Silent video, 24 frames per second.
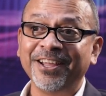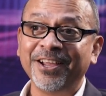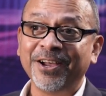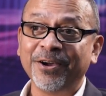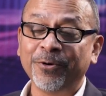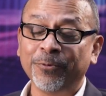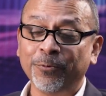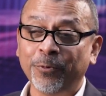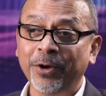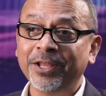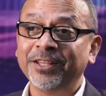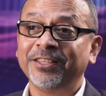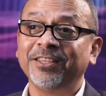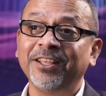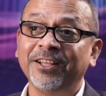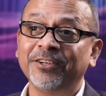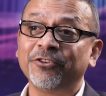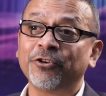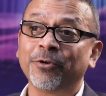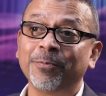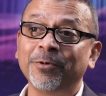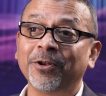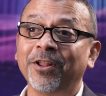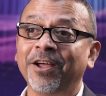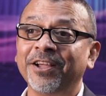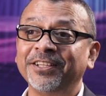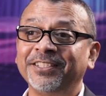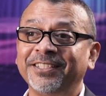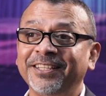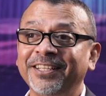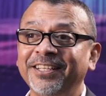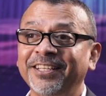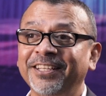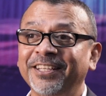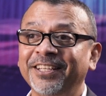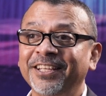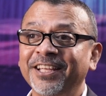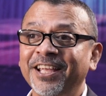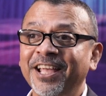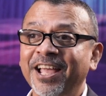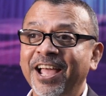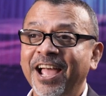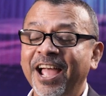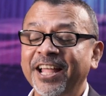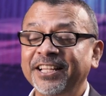with IIIT.